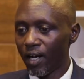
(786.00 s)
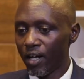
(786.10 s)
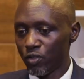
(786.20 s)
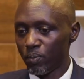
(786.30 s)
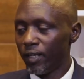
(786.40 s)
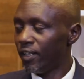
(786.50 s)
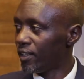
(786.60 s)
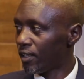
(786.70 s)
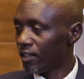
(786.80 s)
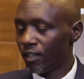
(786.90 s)
has
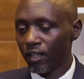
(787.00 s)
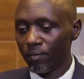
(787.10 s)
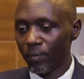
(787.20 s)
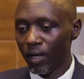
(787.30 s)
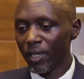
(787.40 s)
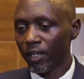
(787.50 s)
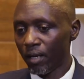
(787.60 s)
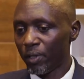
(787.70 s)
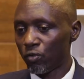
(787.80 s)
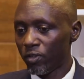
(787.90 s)
been,
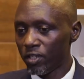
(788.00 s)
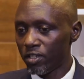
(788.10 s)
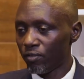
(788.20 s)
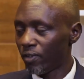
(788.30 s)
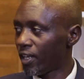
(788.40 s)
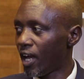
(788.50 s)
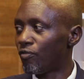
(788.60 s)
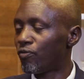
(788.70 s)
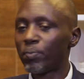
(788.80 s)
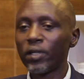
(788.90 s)
coming to this level, they
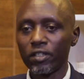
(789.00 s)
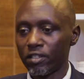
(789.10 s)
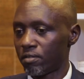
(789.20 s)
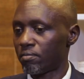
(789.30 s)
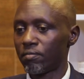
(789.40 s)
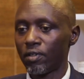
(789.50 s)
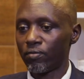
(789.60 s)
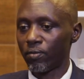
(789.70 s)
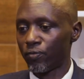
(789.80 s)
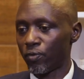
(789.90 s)
have picked
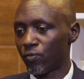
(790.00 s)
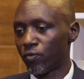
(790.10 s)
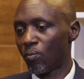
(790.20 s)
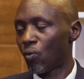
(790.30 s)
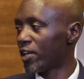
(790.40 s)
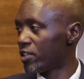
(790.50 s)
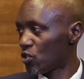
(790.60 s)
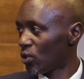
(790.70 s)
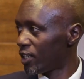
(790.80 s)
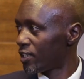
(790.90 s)
from what
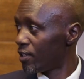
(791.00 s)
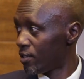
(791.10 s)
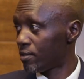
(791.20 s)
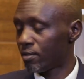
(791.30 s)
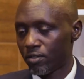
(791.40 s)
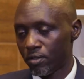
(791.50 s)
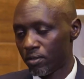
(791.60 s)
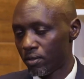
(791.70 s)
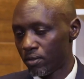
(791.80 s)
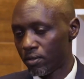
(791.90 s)
the society
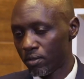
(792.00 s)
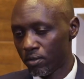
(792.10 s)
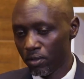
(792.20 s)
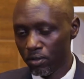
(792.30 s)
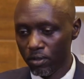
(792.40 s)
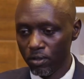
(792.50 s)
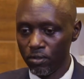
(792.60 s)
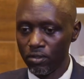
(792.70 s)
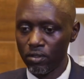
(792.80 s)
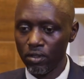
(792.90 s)

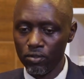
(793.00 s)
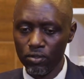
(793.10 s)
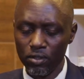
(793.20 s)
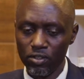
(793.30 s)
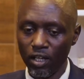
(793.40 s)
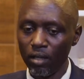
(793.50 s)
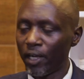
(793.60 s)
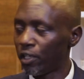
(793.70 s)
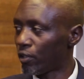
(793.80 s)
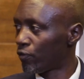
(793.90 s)
is
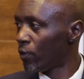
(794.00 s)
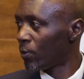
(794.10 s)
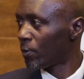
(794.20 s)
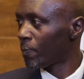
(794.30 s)
clamoring for.